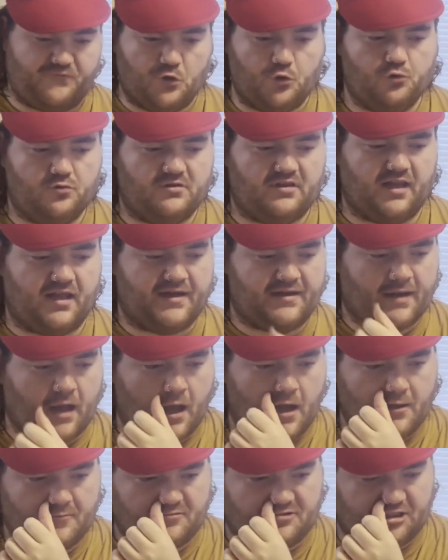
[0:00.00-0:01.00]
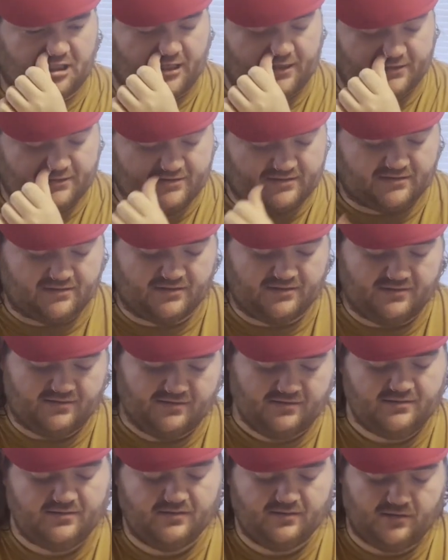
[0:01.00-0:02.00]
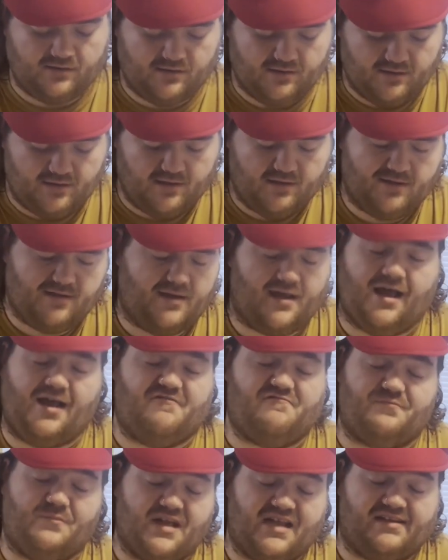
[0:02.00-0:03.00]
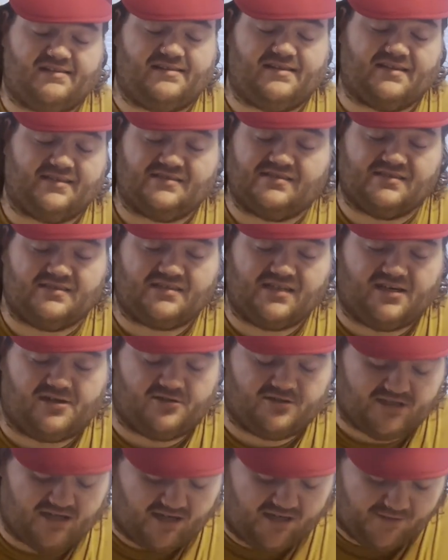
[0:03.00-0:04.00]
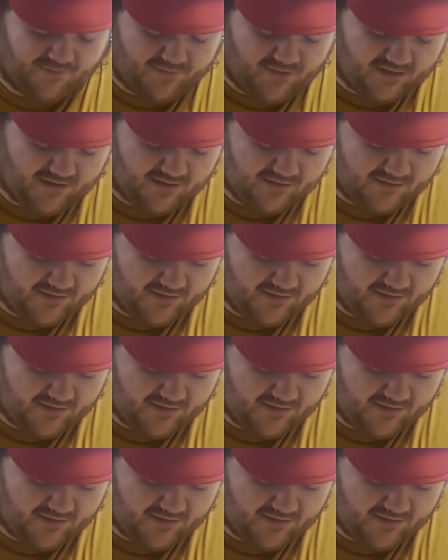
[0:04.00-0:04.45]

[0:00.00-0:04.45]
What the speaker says: food-like object I've made this entire time.